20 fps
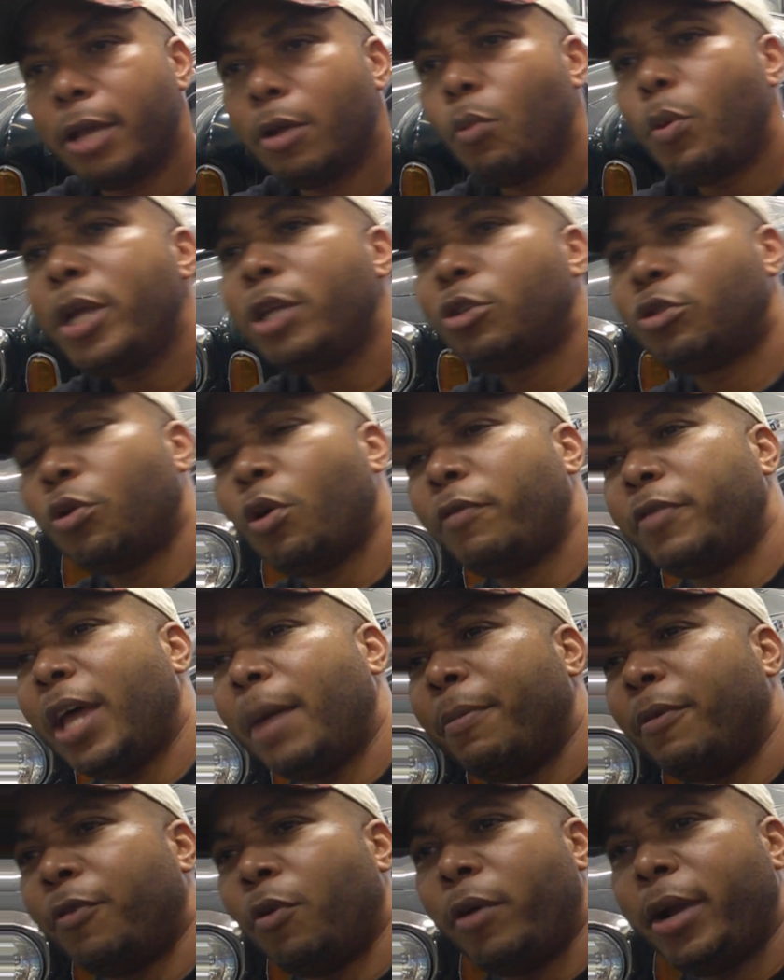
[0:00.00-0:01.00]
We drove
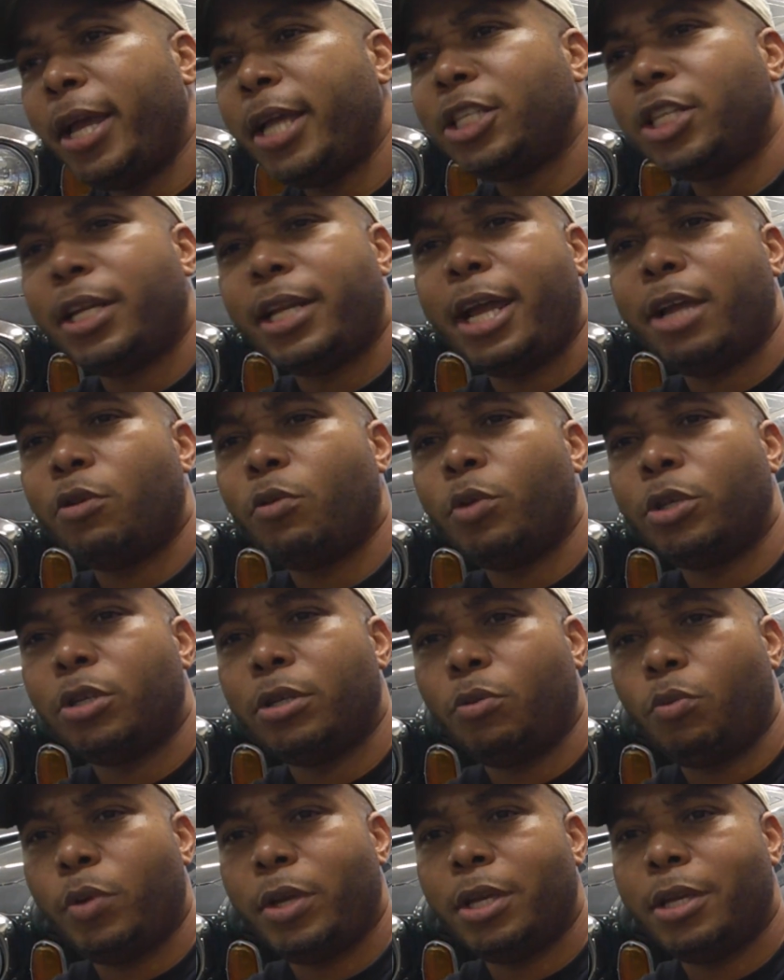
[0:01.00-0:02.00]
that before. AJ and I,
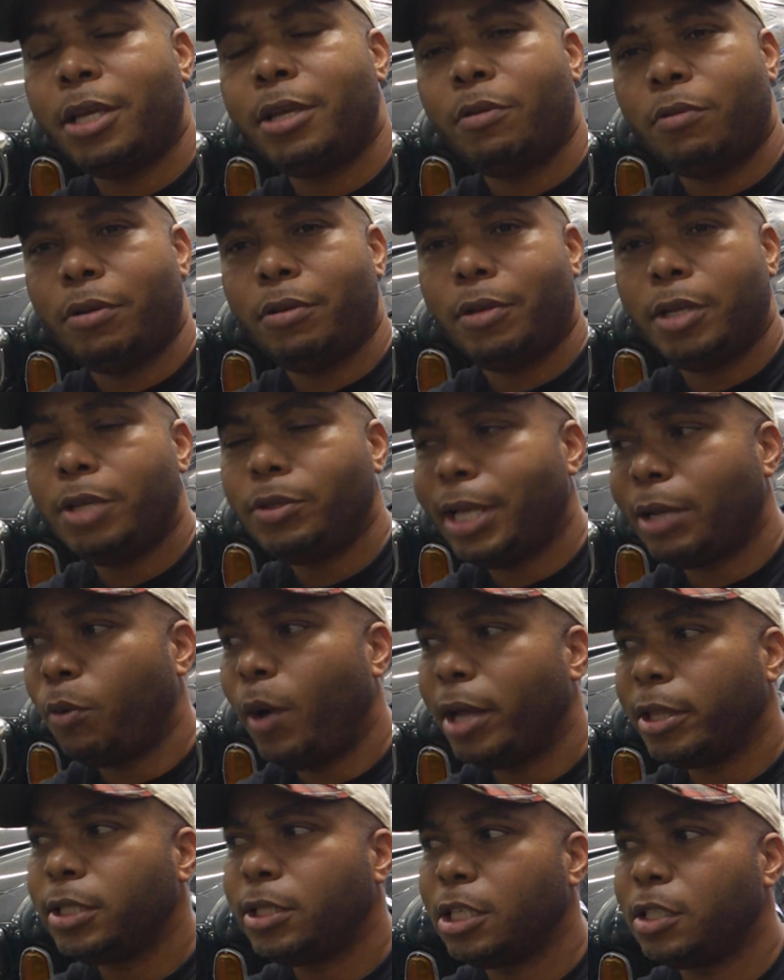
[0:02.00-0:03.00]
he's like,
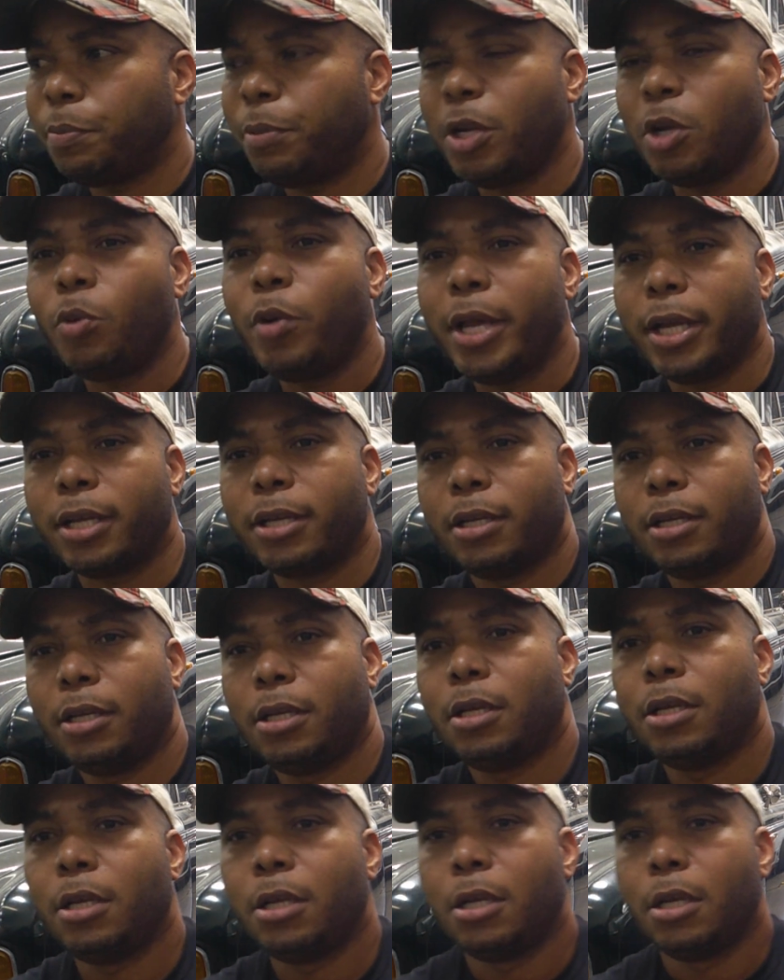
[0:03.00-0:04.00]
wow, this thing's pretty quick.
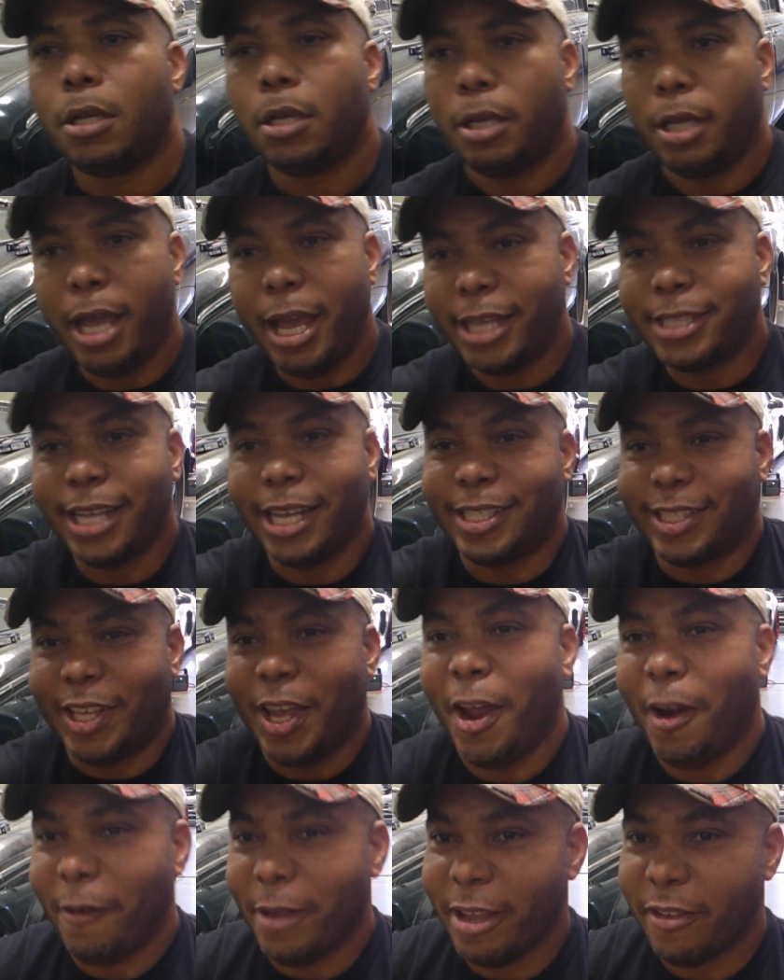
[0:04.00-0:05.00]
Scary. Yeah, he says
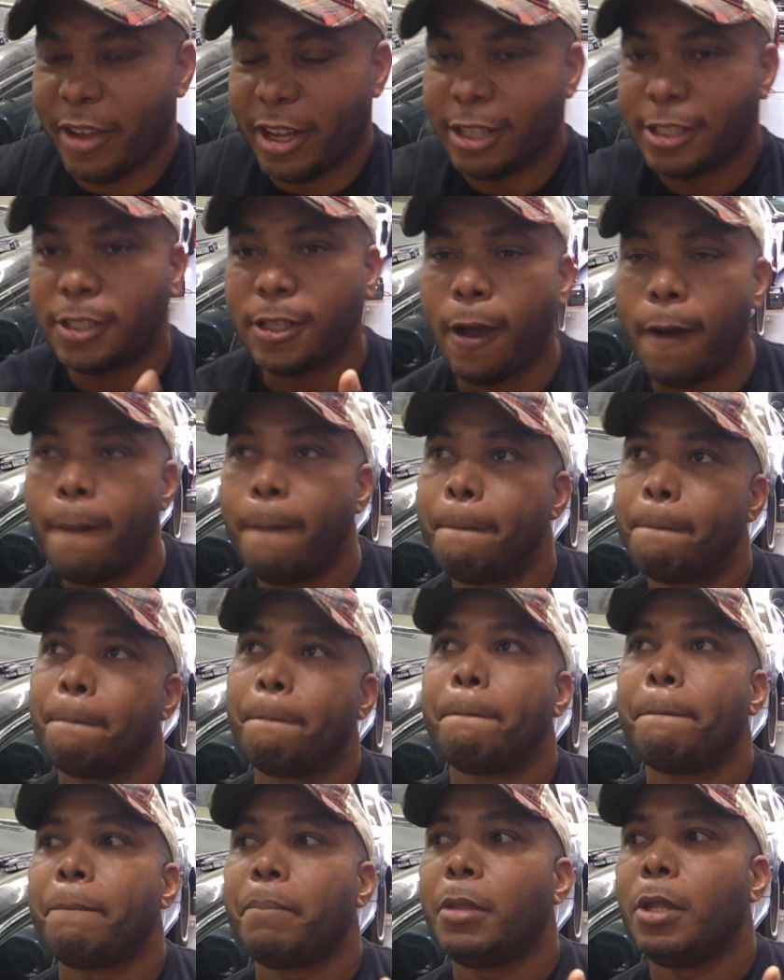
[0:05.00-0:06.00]
scary even. So
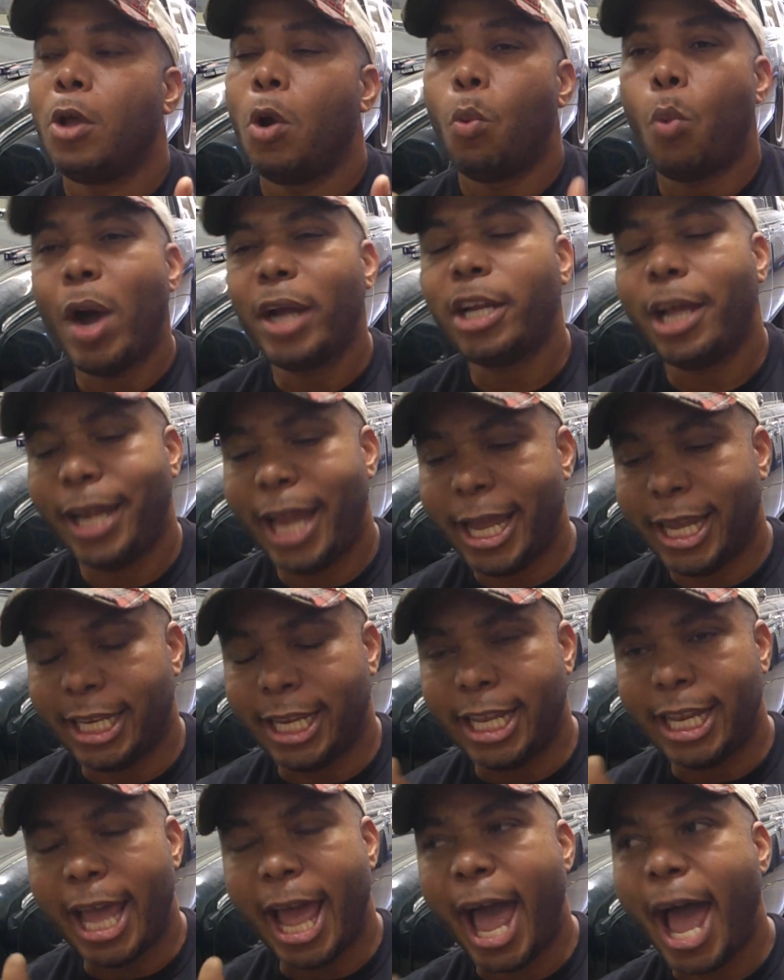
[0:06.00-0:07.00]
why do I like it?
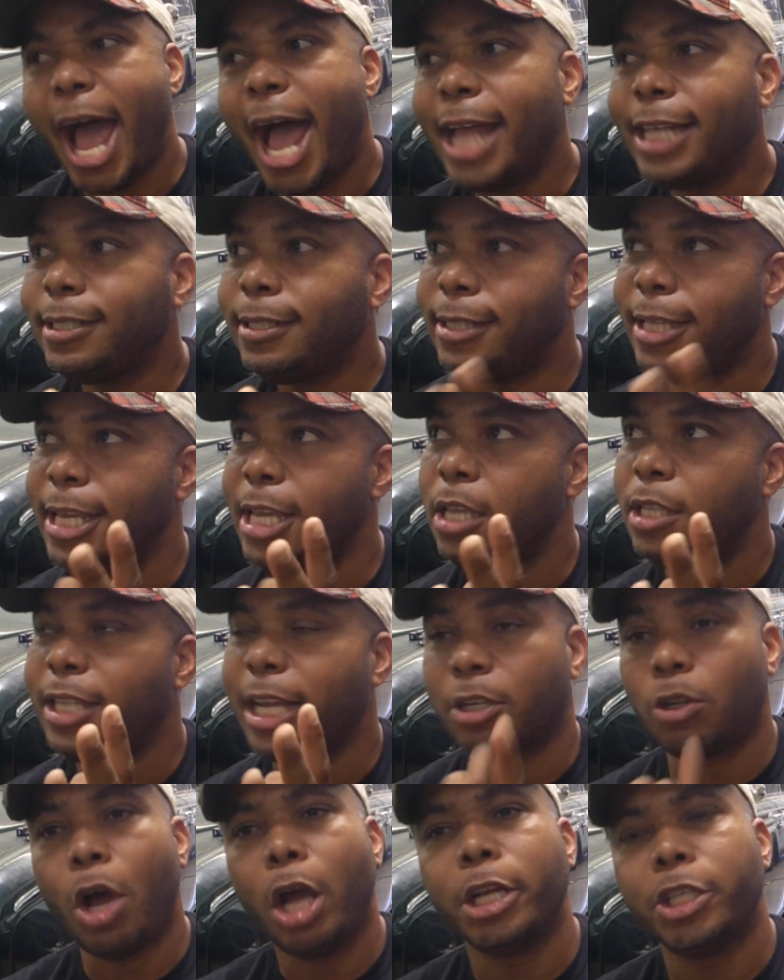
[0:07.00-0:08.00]
It has the
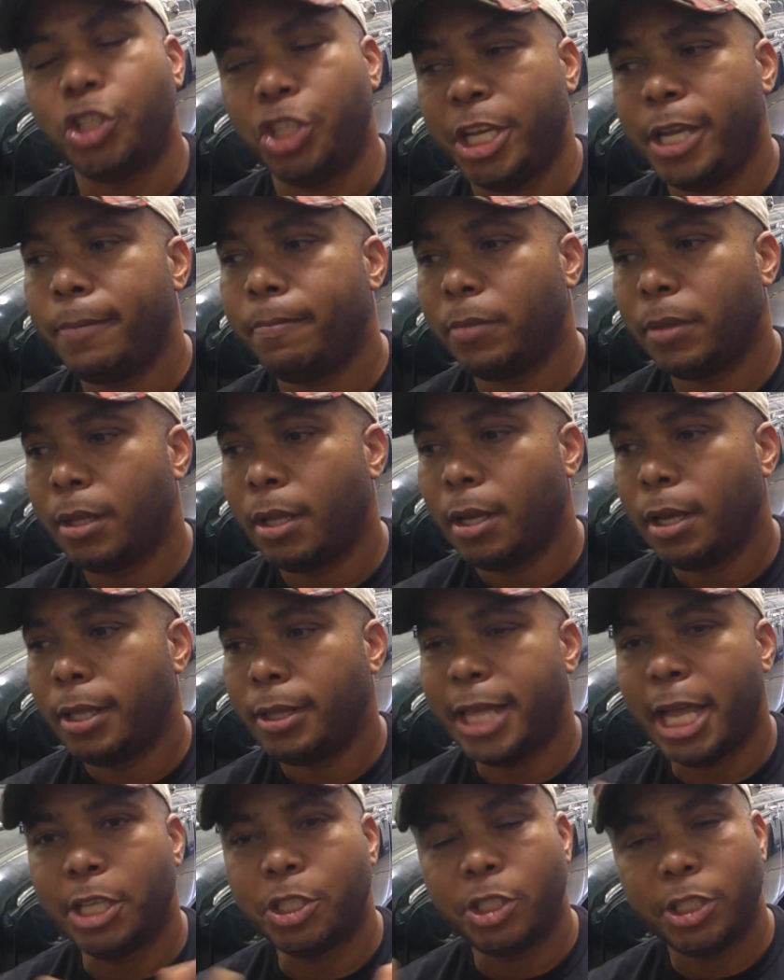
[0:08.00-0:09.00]
technology
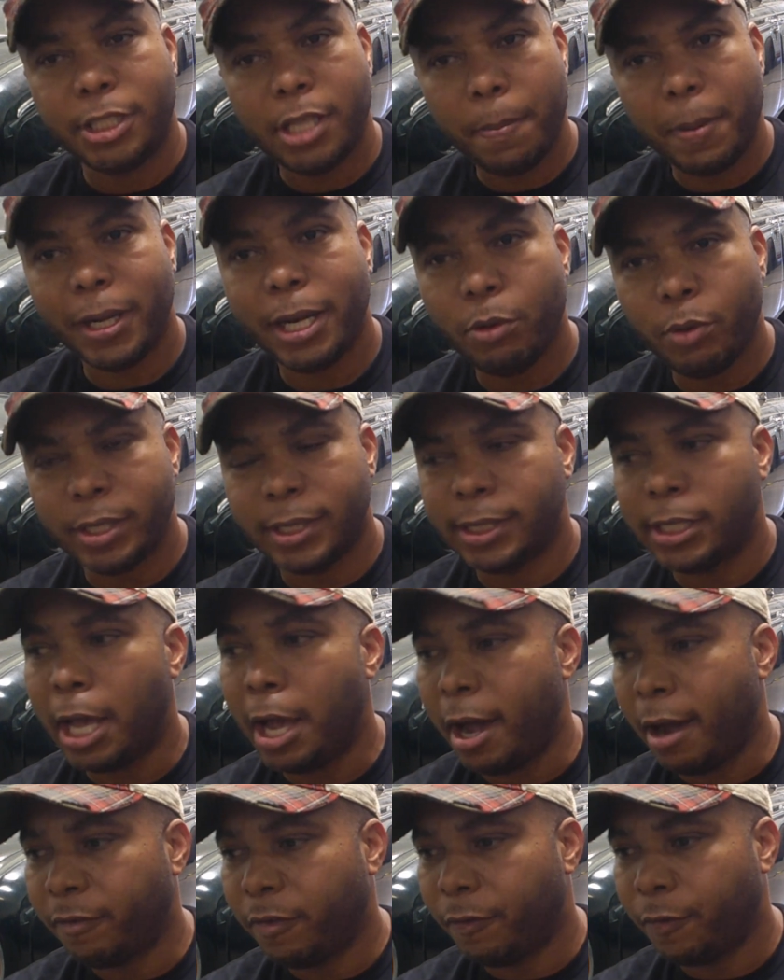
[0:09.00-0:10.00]
that is typically
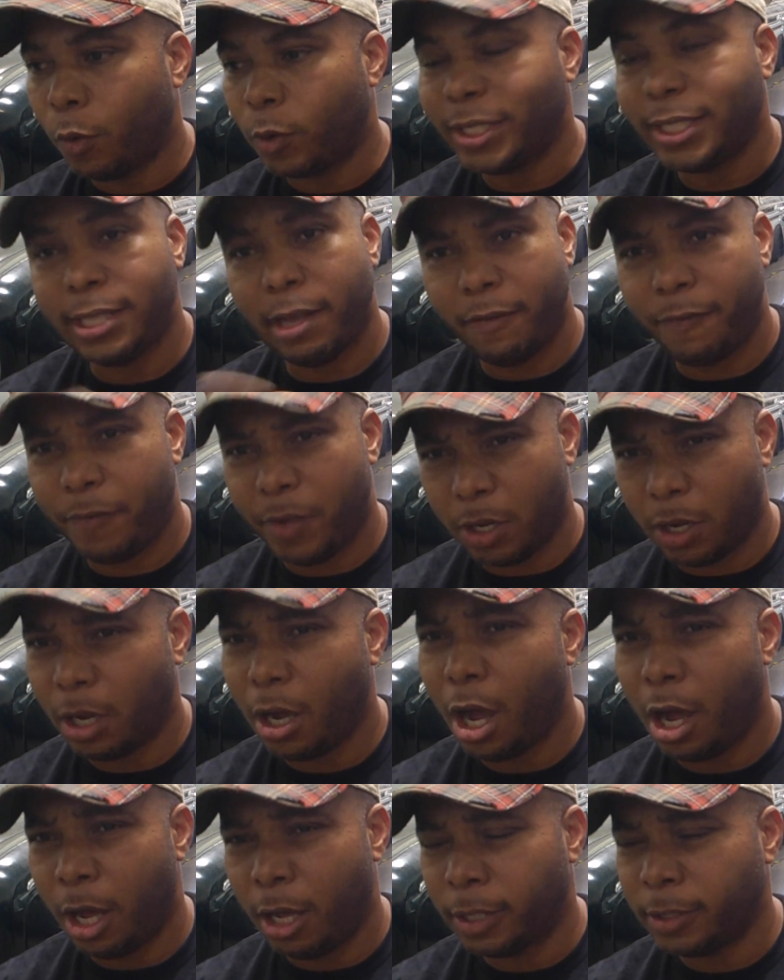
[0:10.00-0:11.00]
reserved for 7-figure
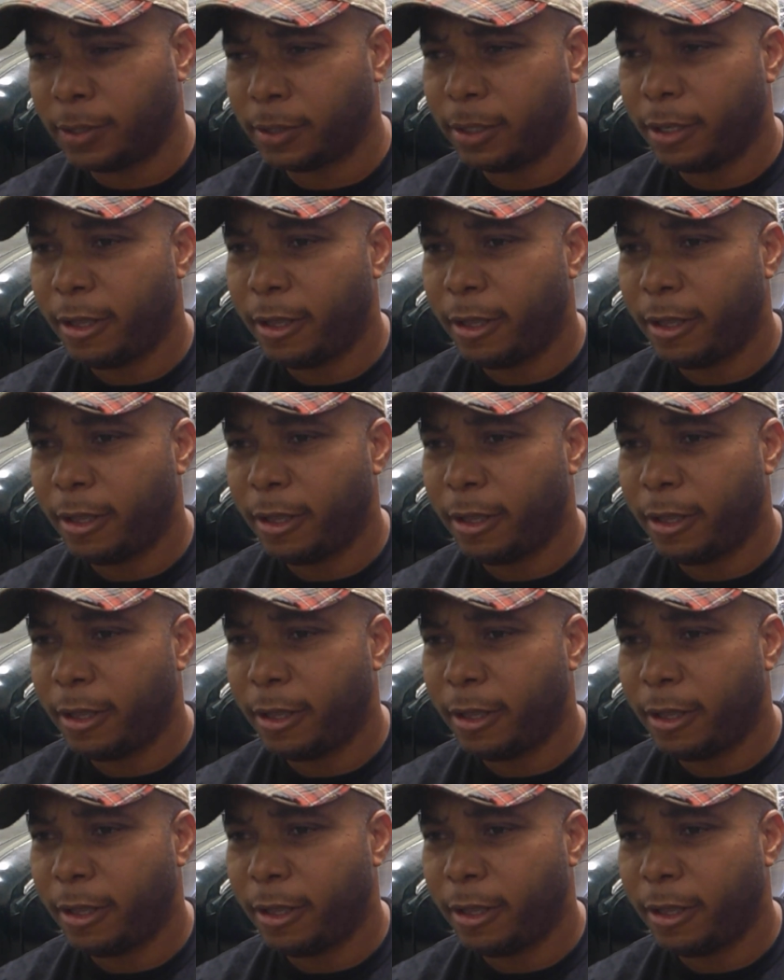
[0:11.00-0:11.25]
cars